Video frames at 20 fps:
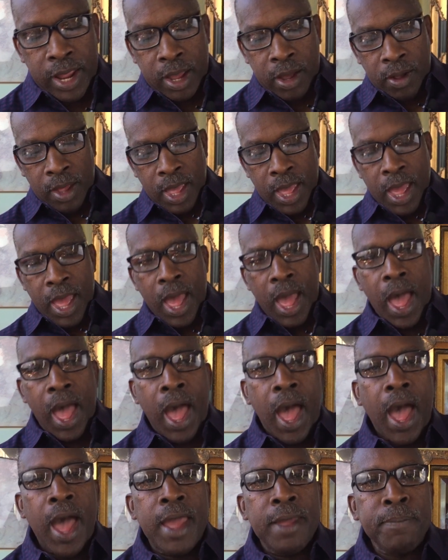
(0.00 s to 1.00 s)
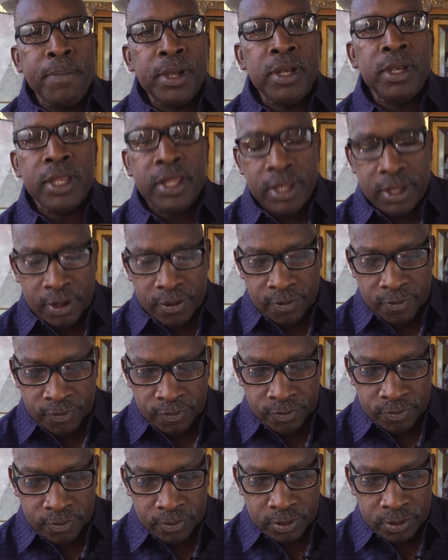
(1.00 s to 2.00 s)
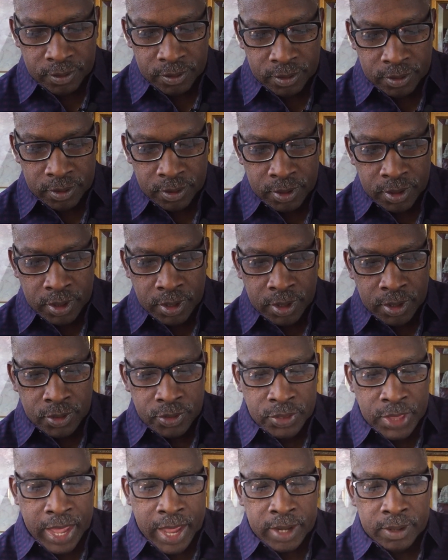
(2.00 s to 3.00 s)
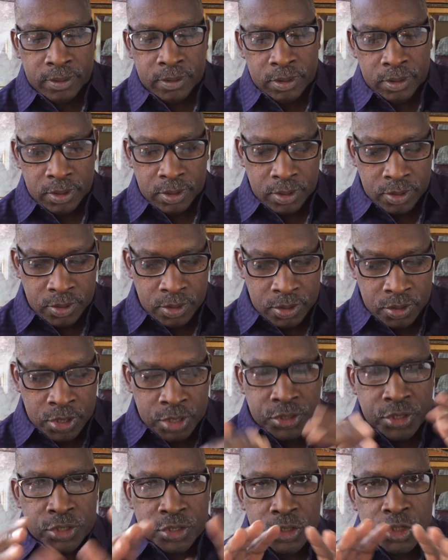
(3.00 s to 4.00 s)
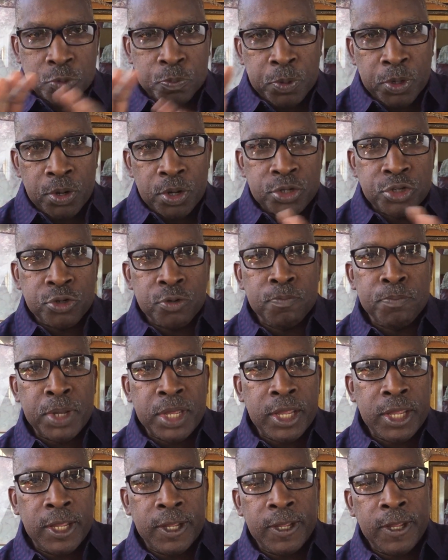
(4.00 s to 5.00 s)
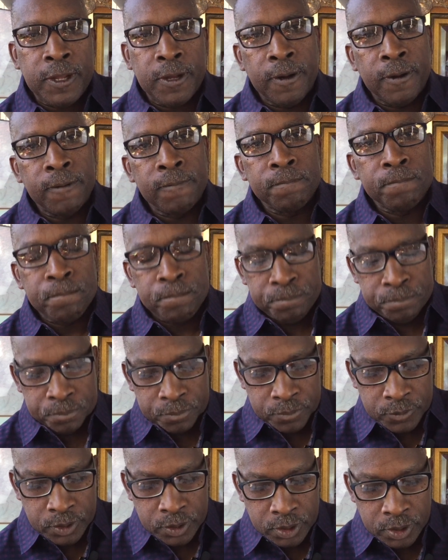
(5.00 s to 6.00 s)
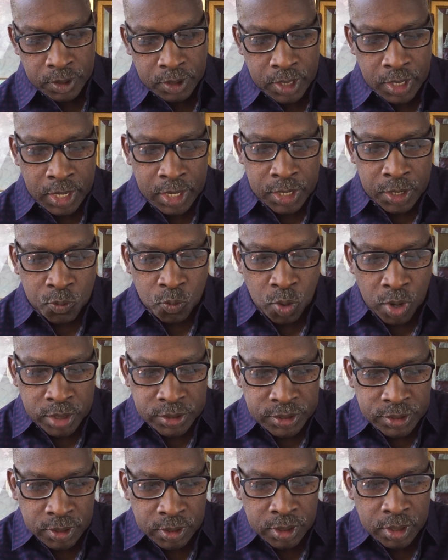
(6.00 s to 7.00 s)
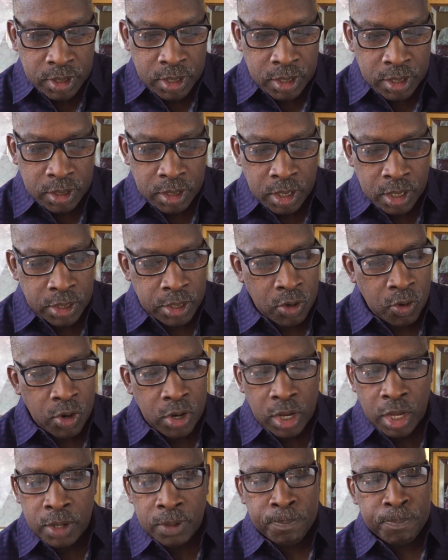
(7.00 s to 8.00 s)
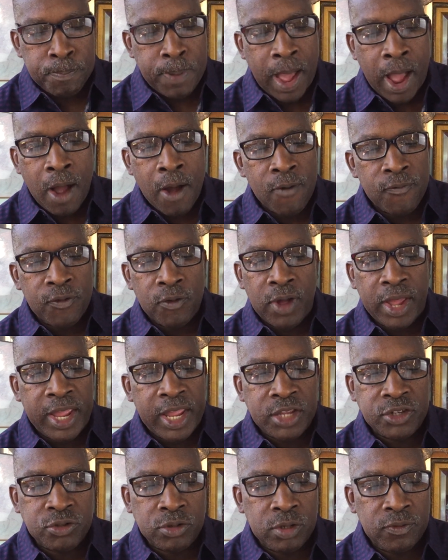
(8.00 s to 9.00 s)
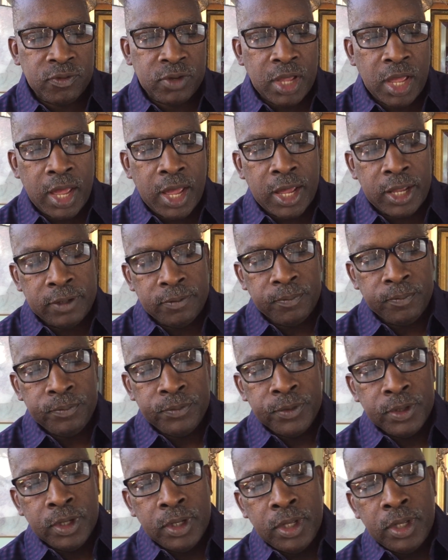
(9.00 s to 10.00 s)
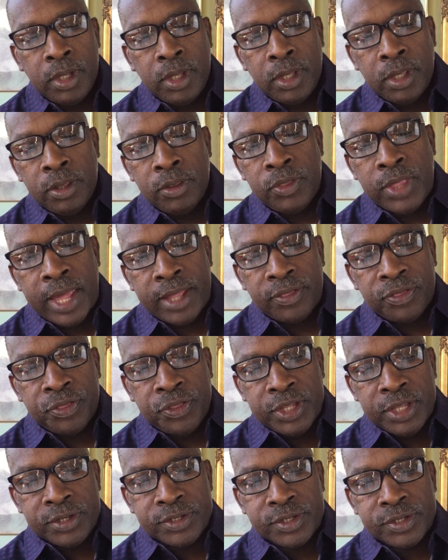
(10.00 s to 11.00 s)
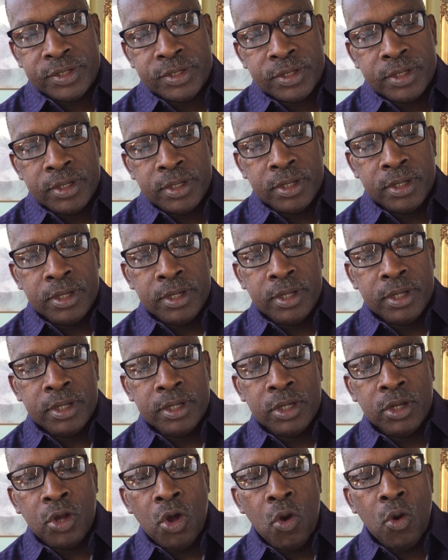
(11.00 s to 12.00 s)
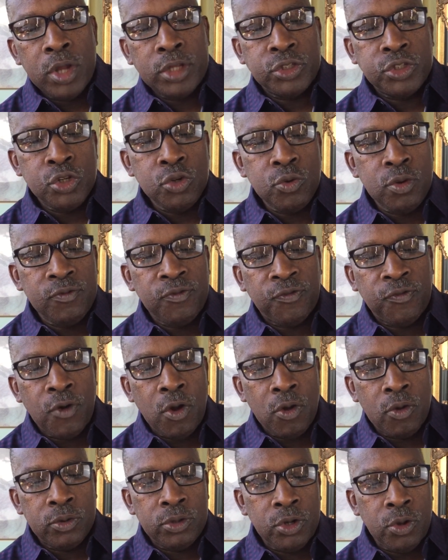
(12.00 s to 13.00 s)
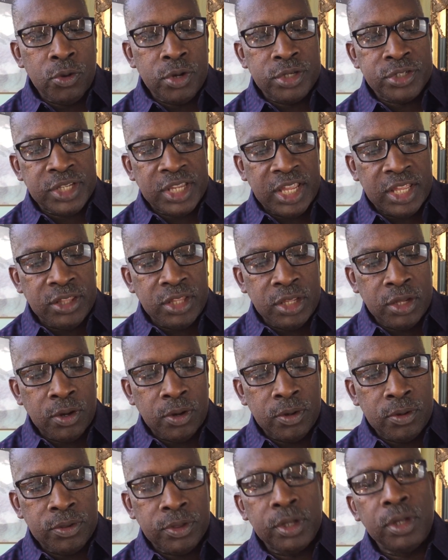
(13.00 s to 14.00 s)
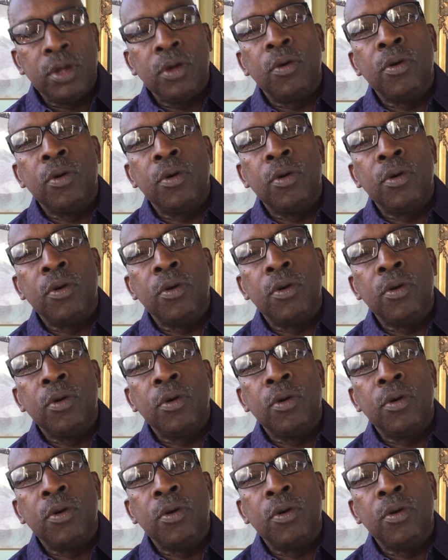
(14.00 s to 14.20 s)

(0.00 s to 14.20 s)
Now, I believe that this is a spiritual being here. And he was a powerful angel of God. That this going to and fro, notice, in the earth and